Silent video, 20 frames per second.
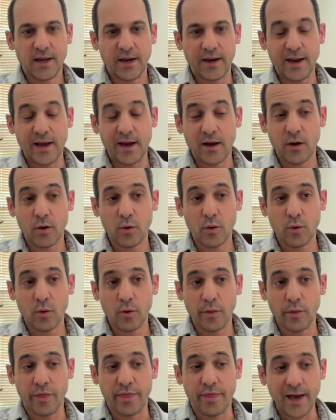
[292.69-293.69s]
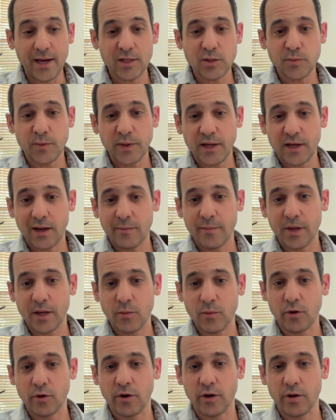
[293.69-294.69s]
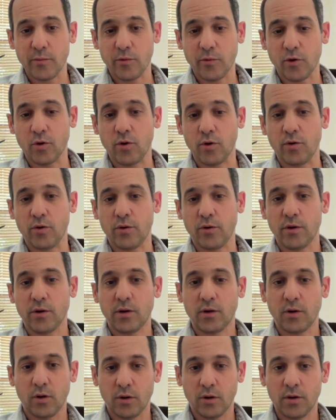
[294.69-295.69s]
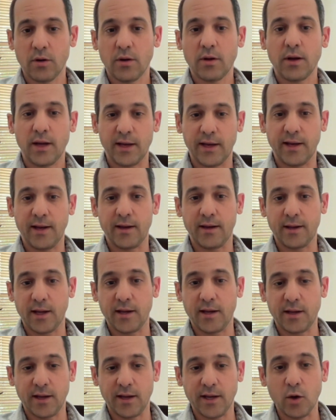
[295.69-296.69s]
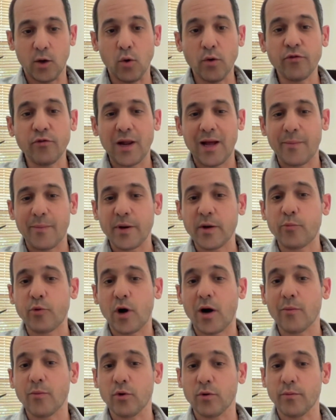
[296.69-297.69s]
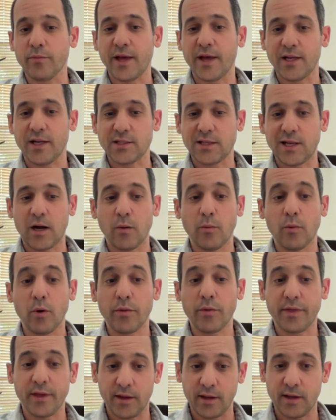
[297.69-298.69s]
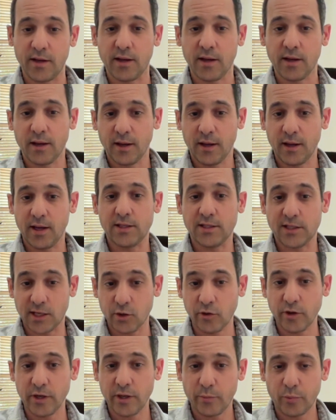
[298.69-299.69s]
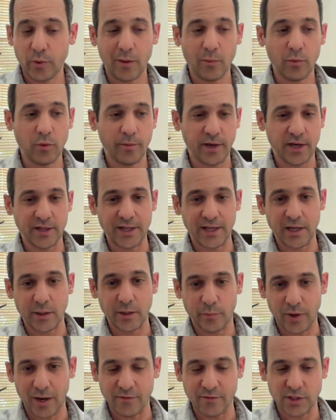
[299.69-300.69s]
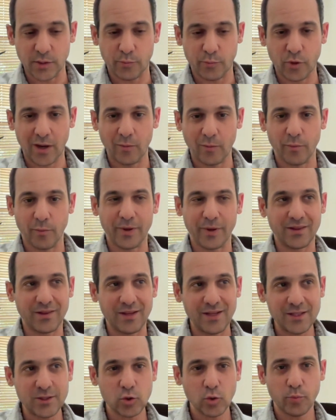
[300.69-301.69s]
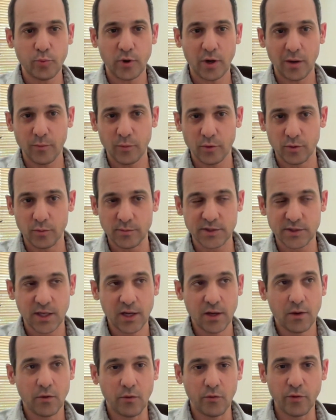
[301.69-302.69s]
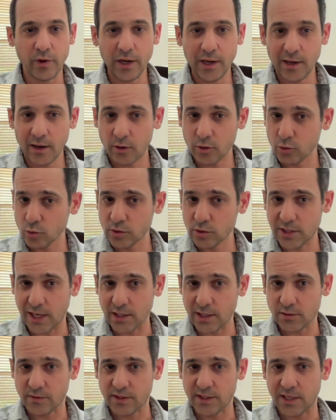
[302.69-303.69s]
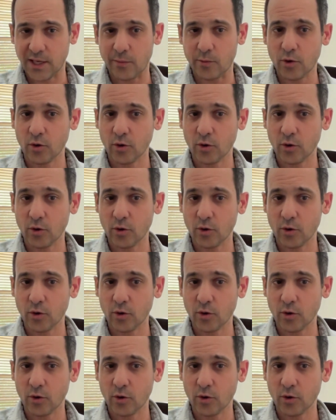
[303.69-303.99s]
Now, that is becoming more and more an overlapping problem that is now both a a security problem and a data privacy problem. But these two problems really are two sides of the same